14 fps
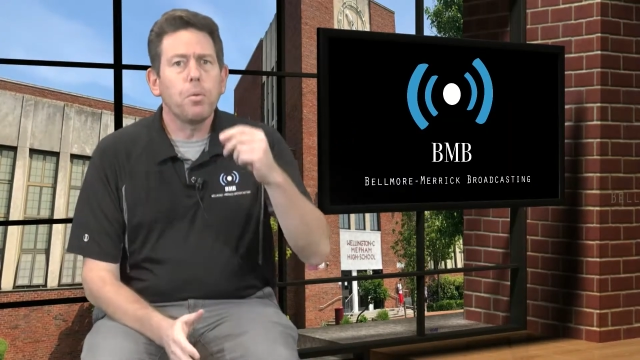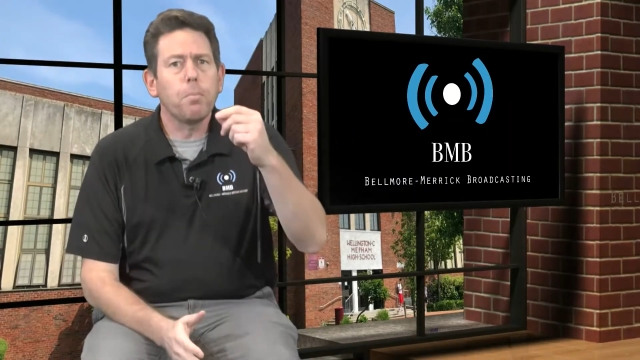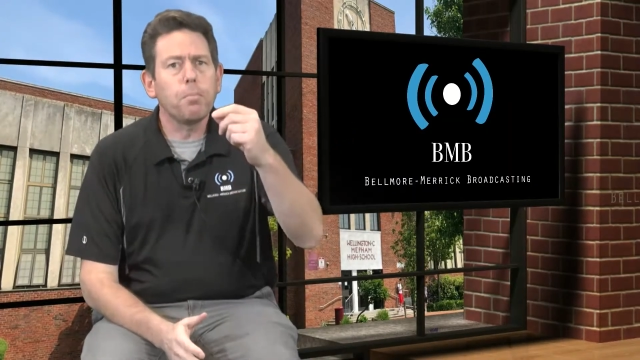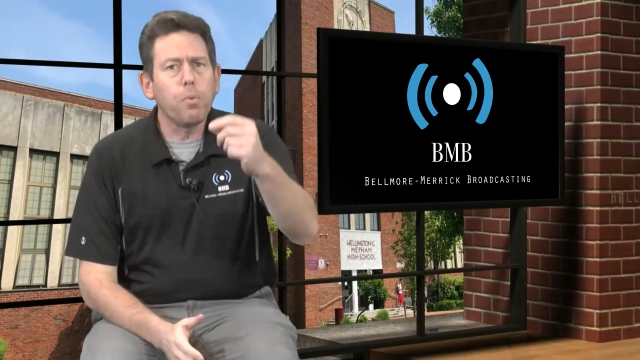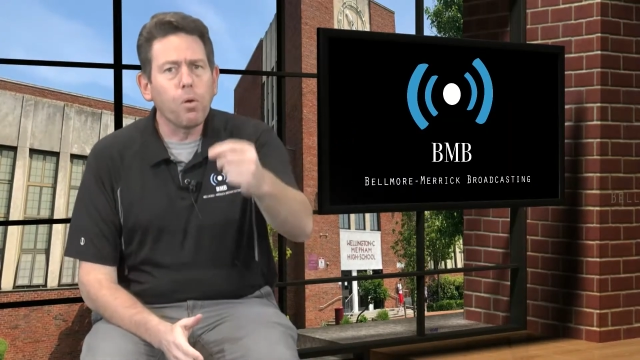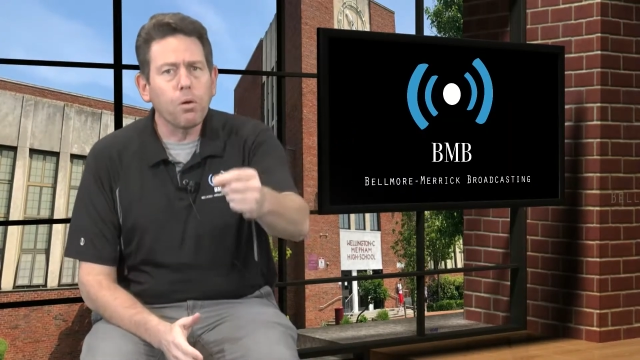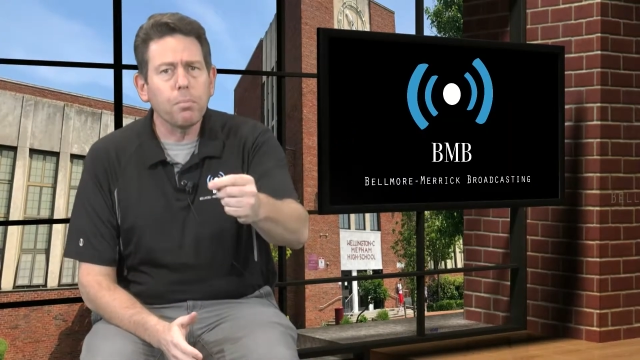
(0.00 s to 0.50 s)

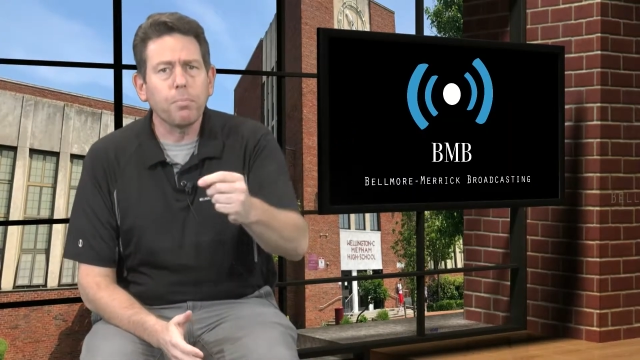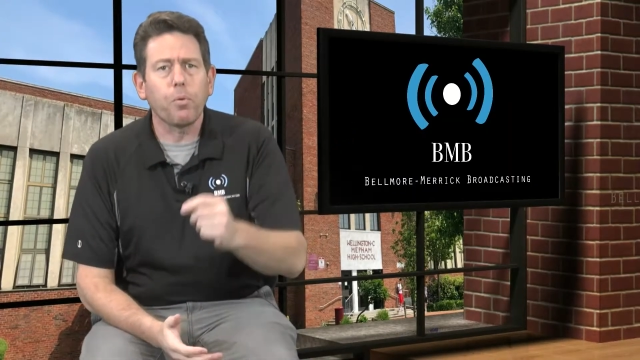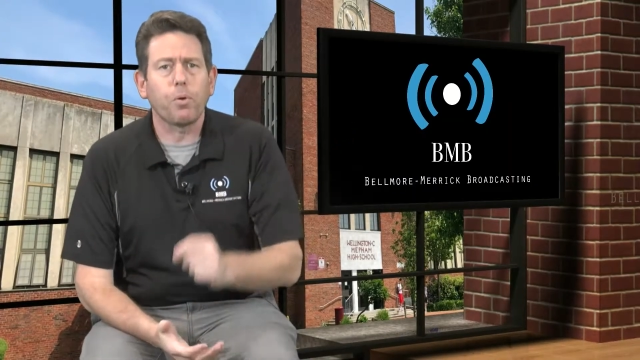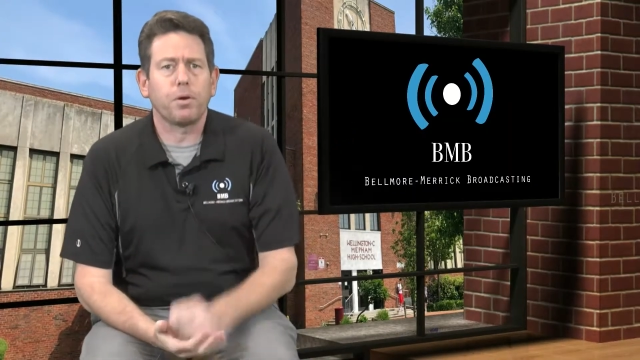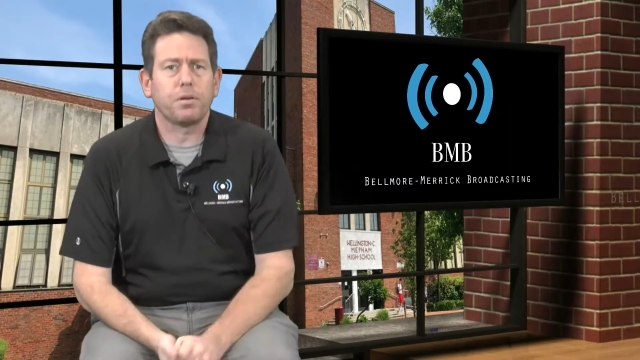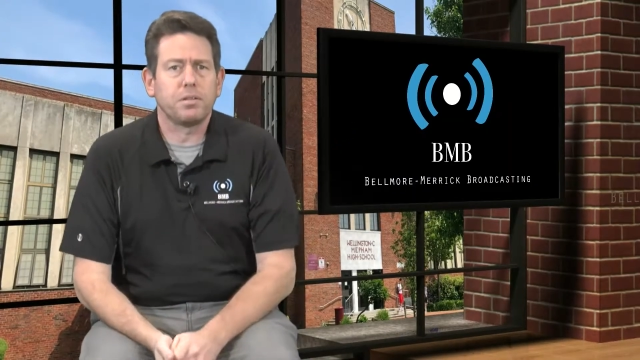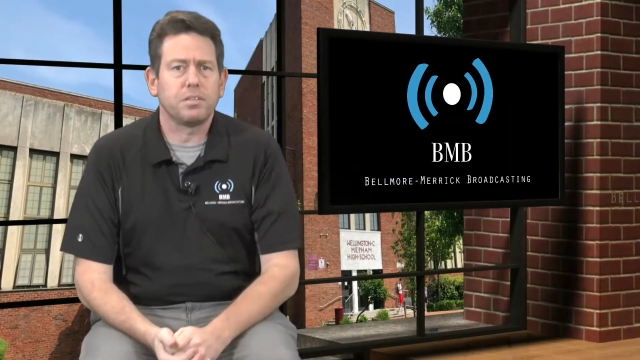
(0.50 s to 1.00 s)
more
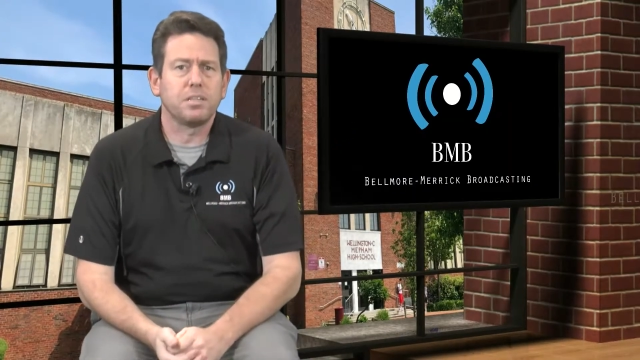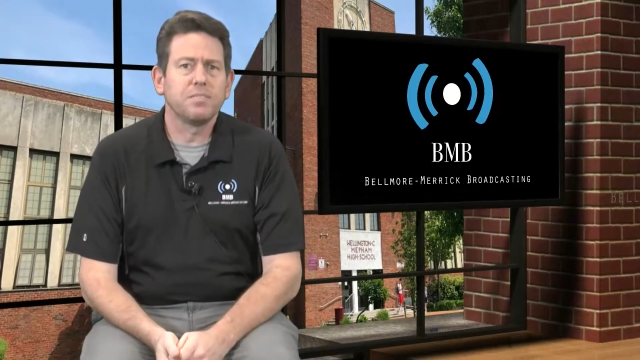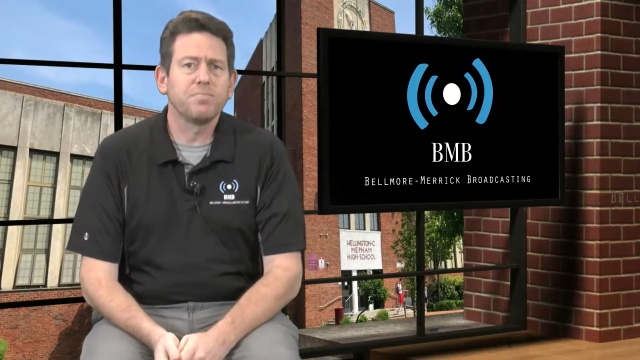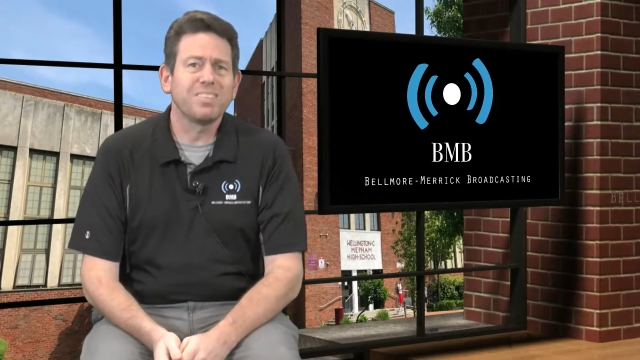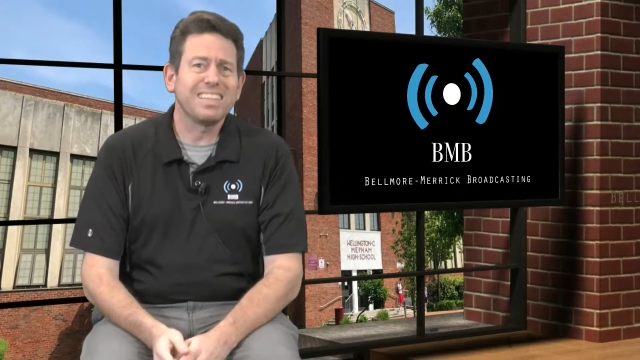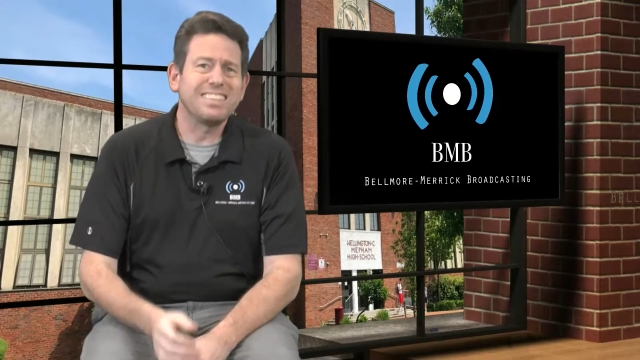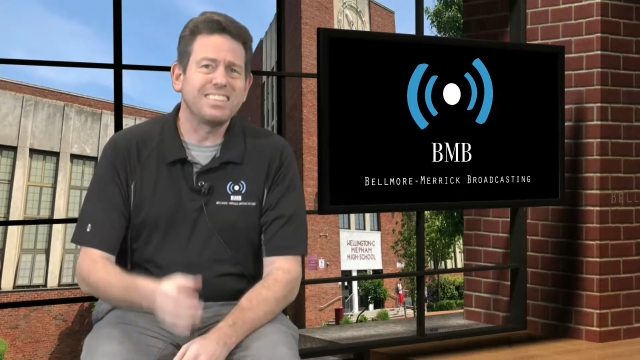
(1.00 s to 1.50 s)
important
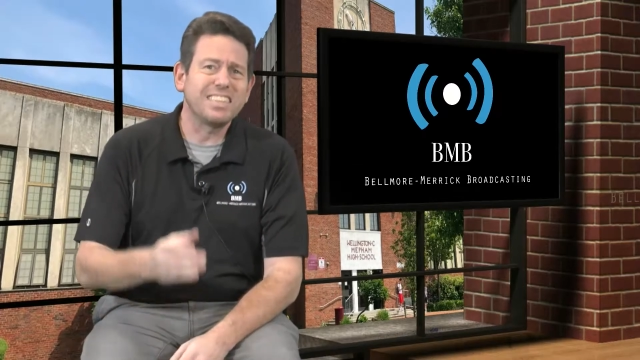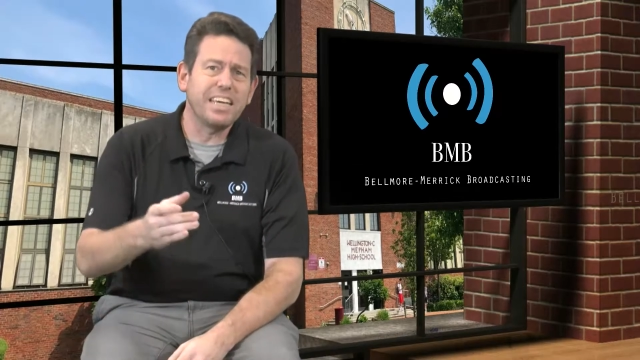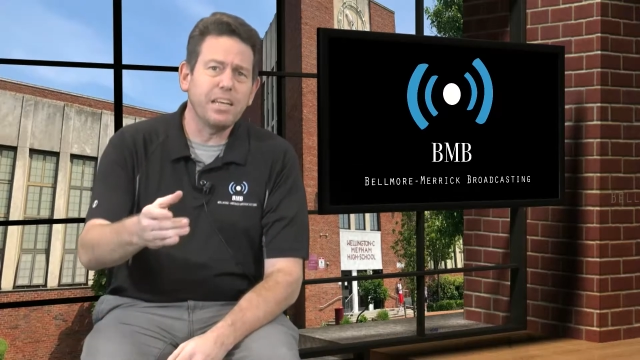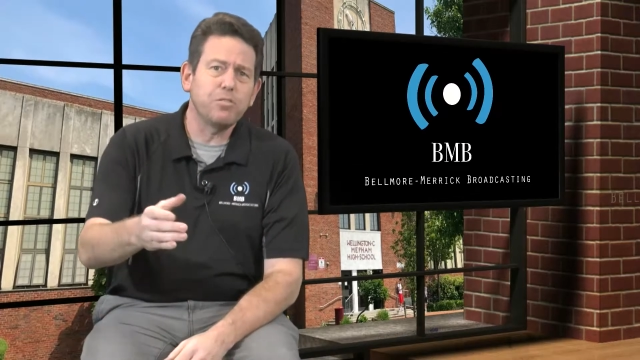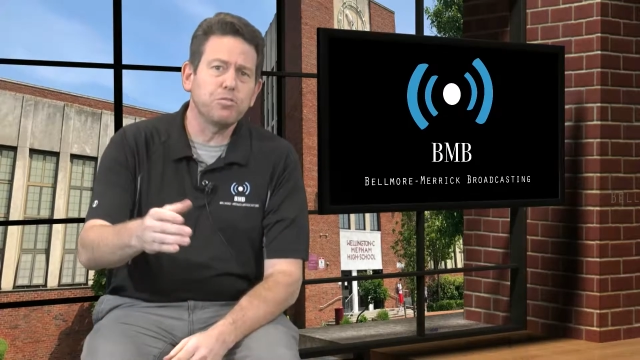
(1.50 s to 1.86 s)
is the kid who's